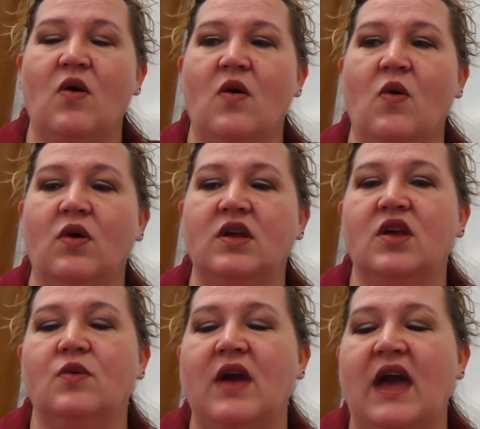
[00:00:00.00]
or
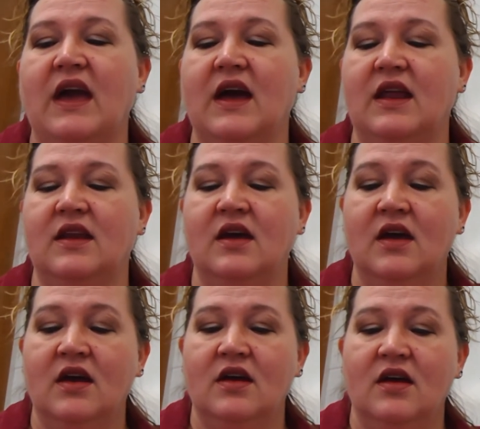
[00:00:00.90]
you can
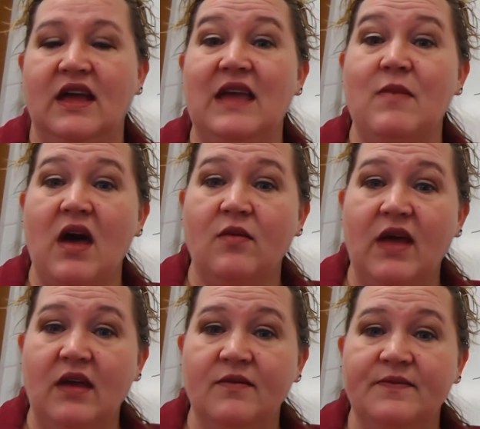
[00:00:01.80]
email
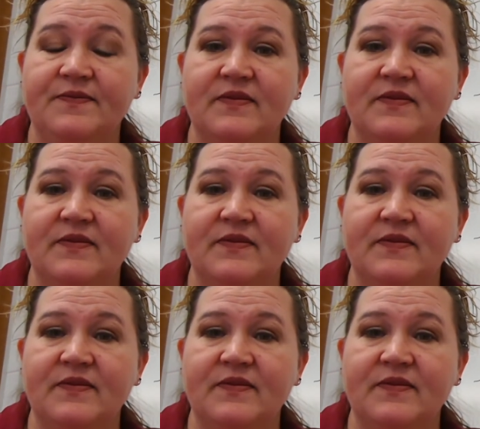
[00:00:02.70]
me.